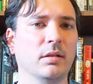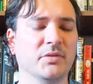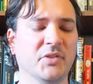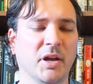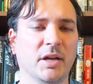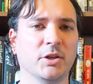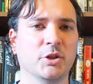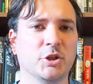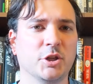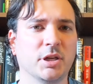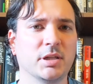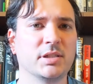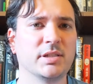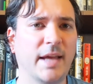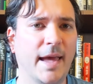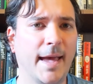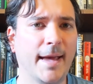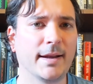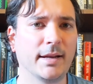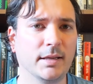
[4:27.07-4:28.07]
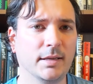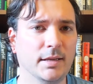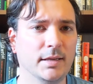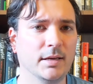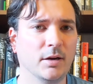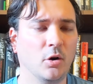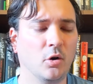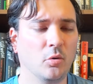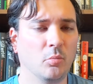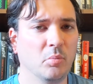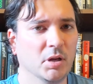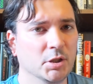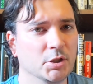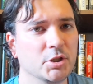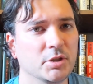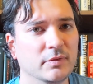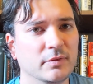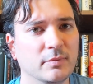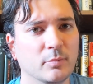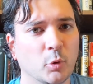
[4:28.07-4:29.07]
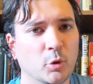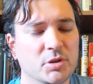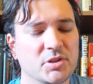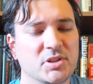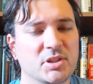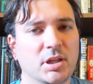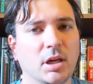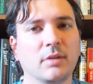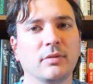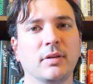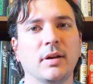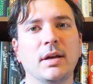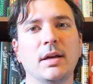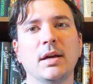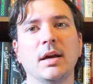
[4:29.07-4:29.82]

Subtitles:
not just adding in a whole bunch of more stuff.